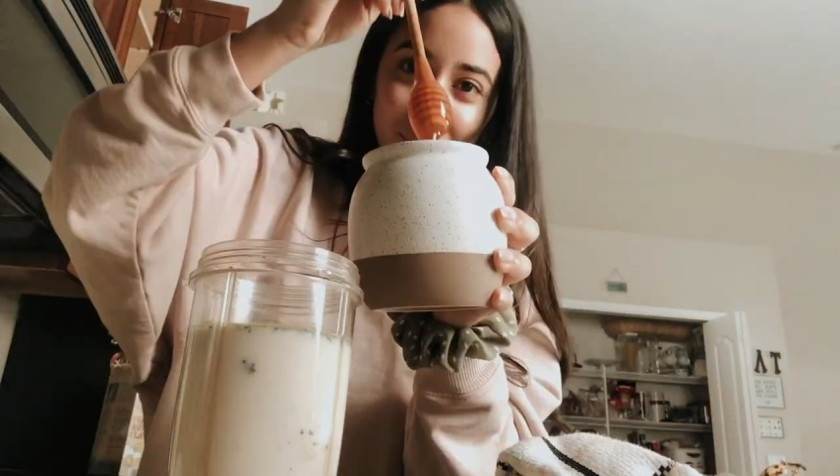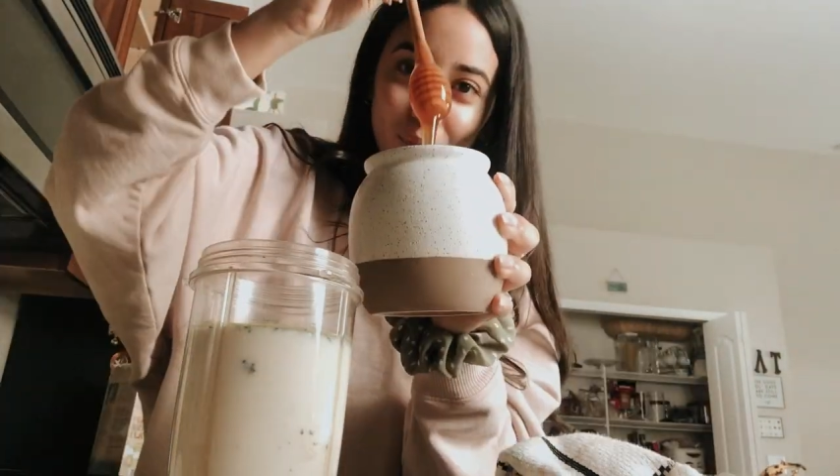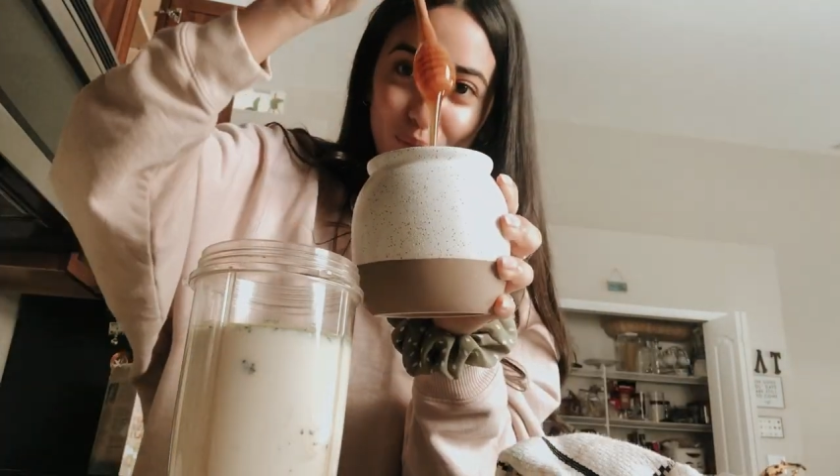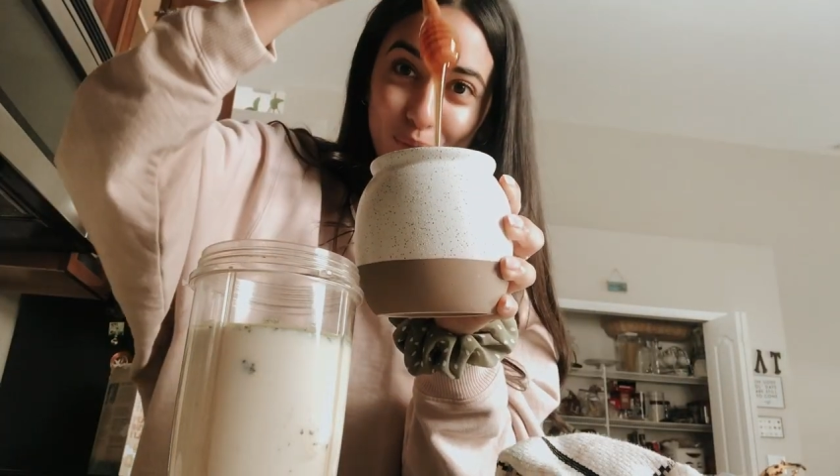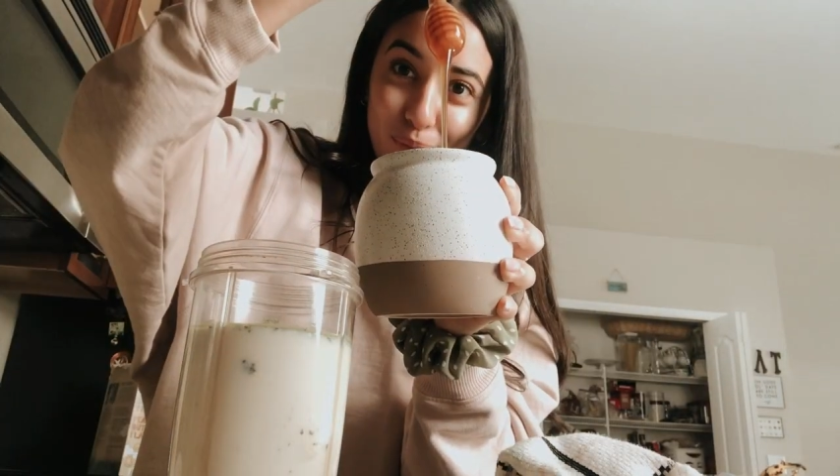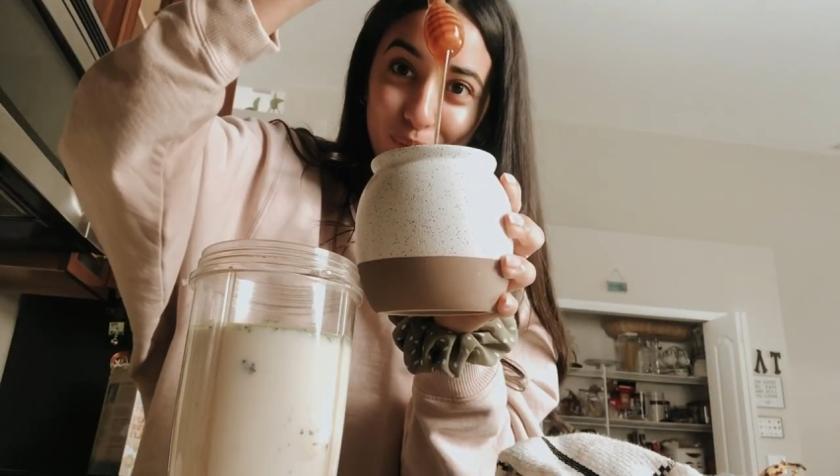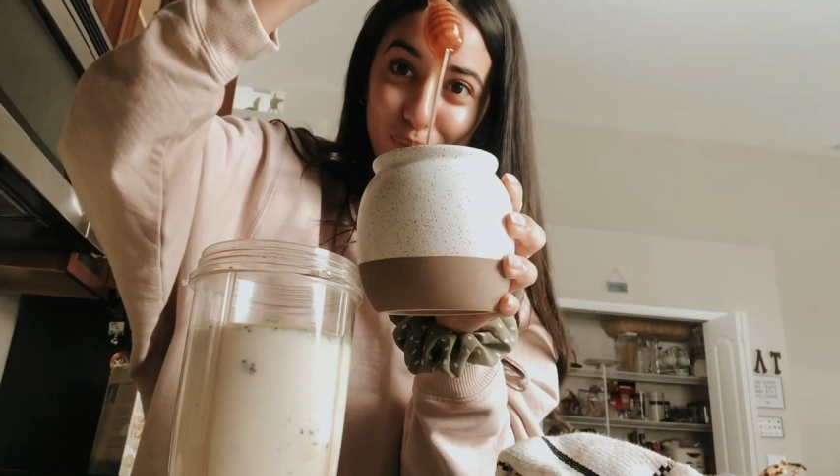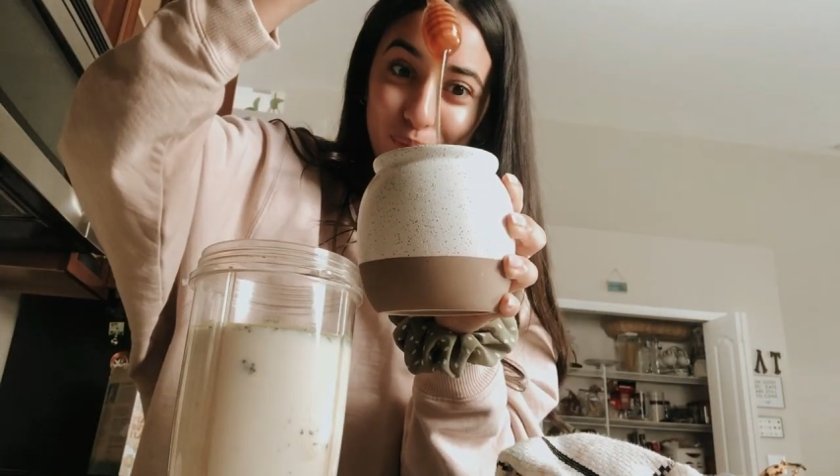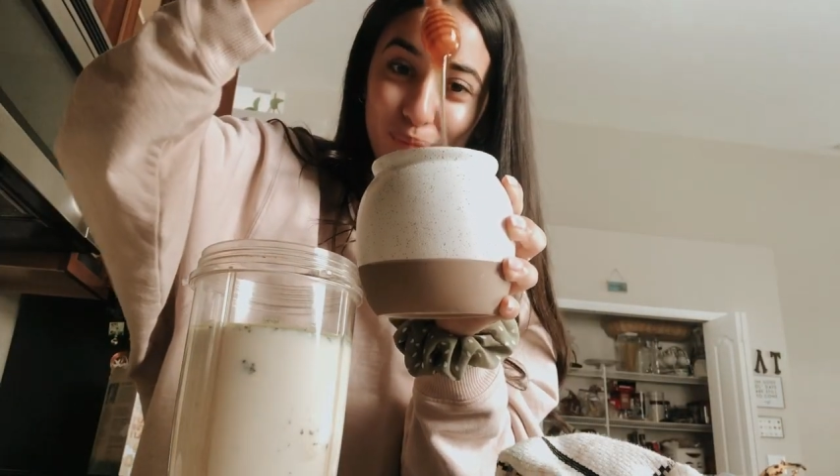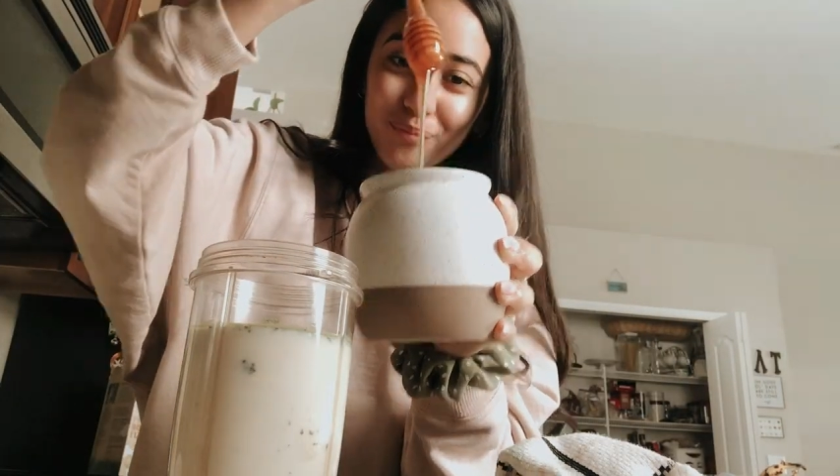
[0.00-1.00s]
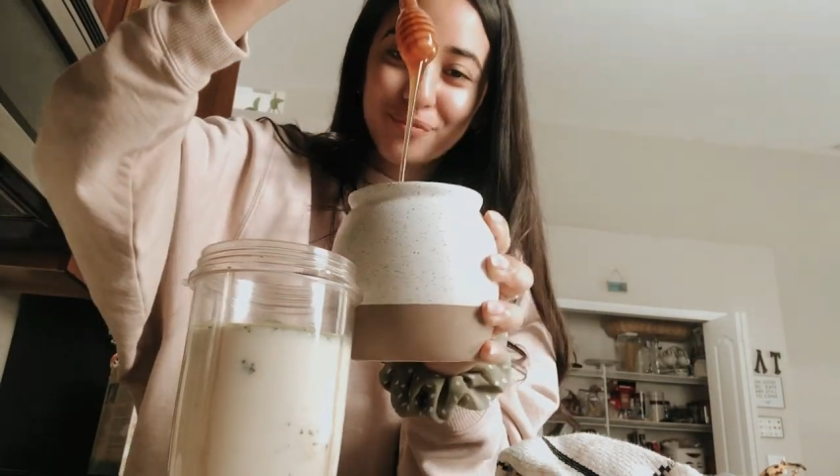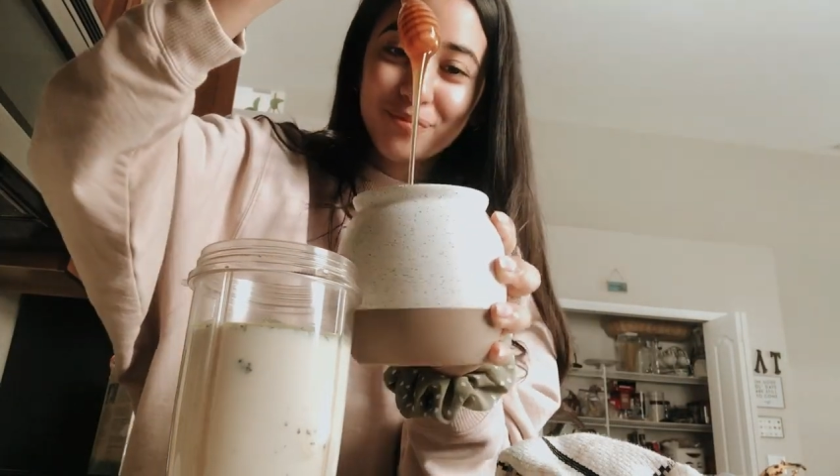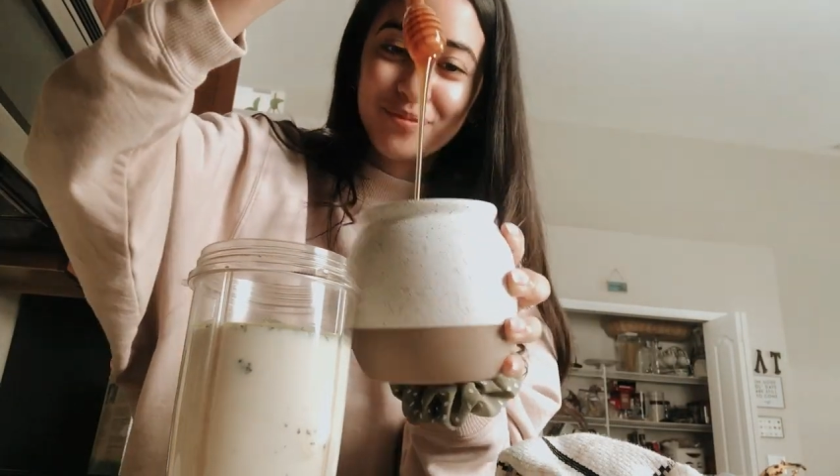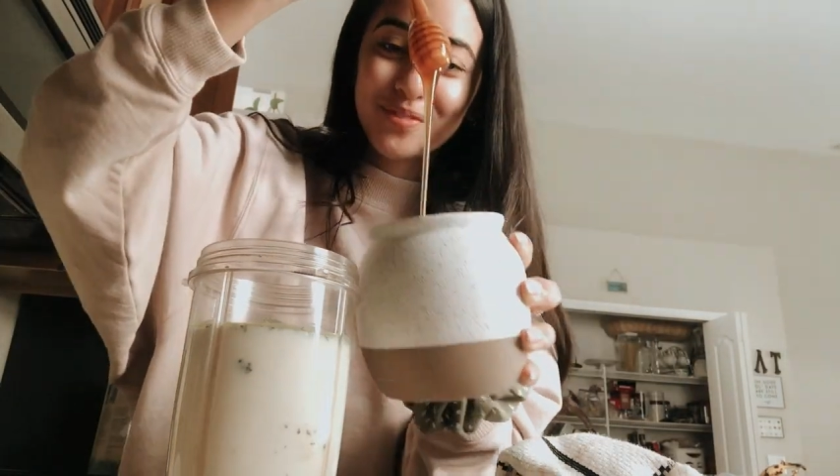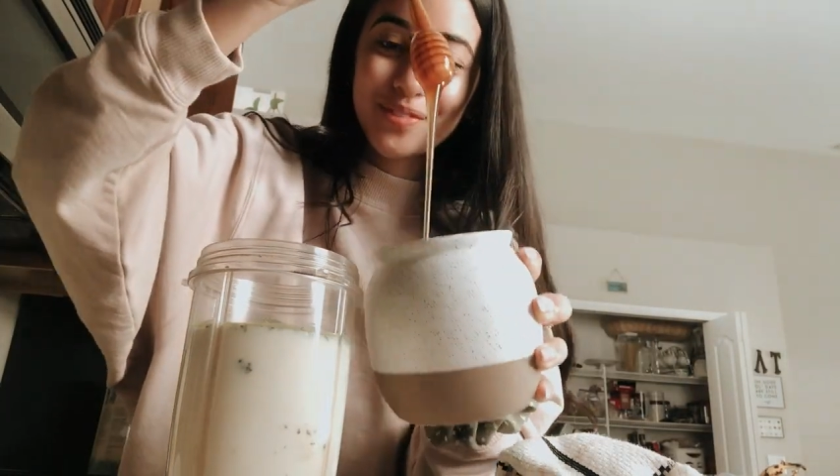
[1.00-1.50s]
specific measurements,